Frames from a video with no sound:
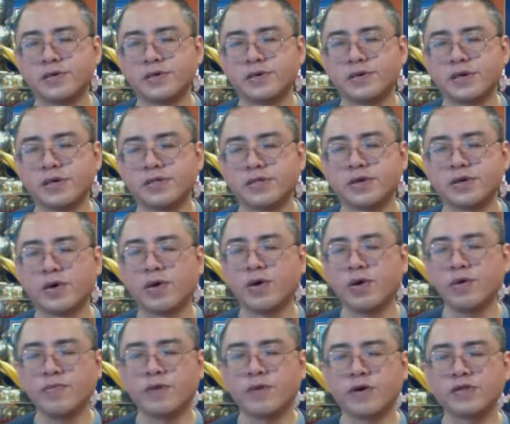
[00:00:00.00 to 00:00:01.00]
and the
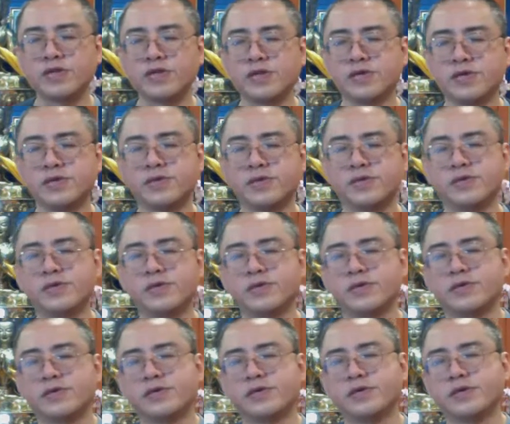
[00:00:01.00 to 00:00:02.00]
whole body
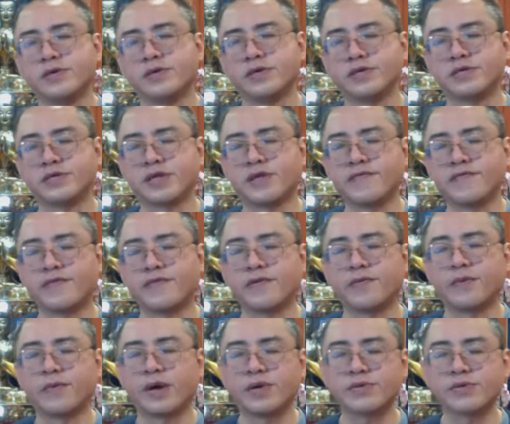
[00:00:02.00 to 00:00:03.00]
is therefore
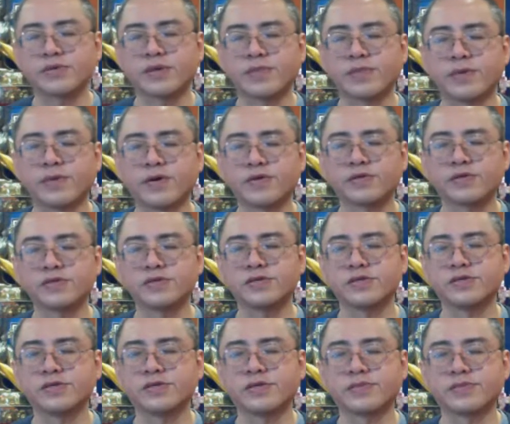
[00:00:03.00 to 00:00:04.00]
well supported
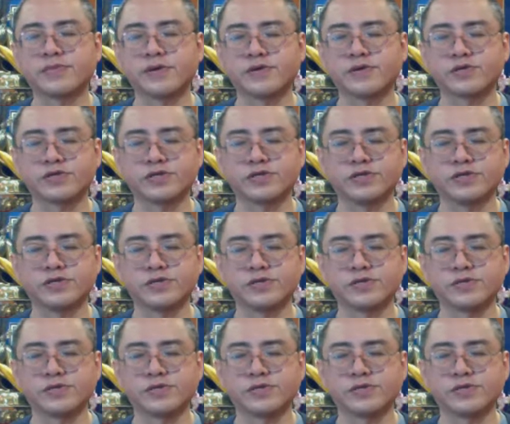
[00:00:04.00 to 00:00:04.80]
in this posture.